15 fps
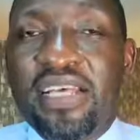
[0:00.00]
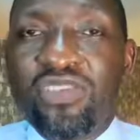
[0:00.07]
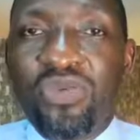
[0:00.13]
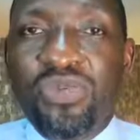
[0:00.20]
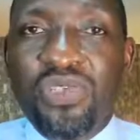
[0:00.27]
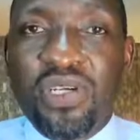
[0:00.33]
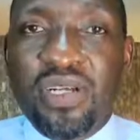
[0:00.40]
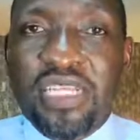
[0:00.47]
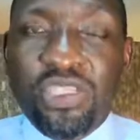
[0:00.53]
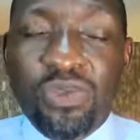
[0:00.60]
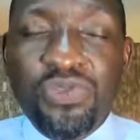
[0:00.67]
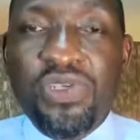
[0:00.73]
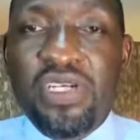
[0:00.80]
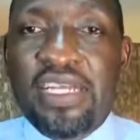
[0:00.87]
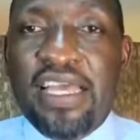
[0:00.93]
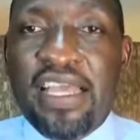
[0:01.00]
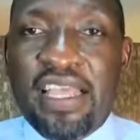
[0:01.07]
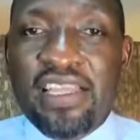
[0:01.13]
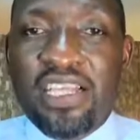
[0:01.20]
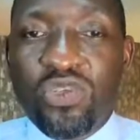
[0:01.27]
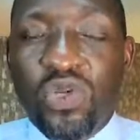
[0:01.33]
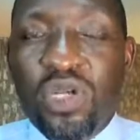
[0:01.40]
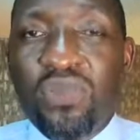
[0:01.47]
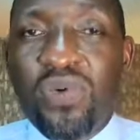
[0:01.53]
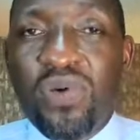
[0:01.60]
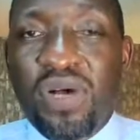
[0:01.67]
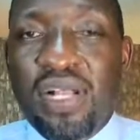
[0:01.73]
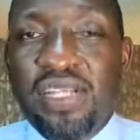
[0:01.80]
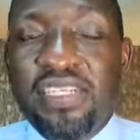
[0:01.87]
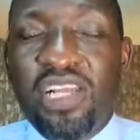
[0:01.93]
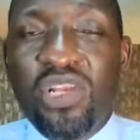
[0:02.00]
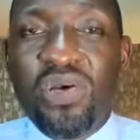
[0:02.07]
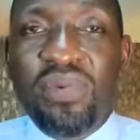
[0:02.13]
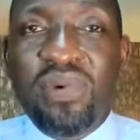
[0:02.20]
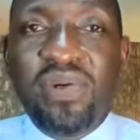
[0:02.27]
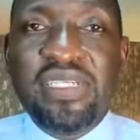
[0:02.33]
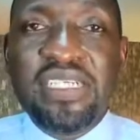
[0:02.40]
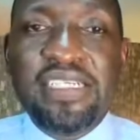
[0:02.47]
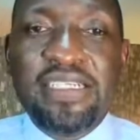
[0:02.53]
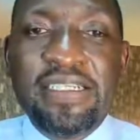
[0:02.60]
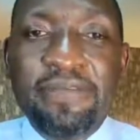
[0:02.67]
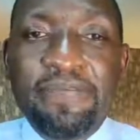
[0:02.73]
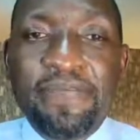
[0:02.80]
option. Last option in Kenya, there's one more. I'll tell you about it.